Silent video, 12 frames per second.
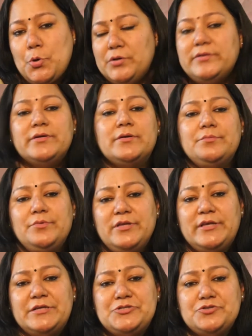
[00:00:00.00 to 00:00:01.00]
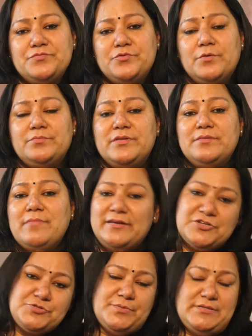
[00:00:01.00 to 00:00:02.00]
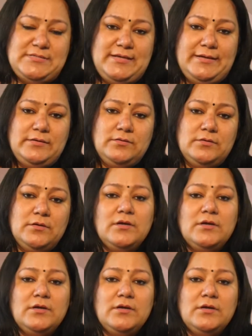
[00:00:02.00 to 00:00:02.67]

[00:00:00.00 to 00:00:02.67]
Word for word: all the communication from the management side.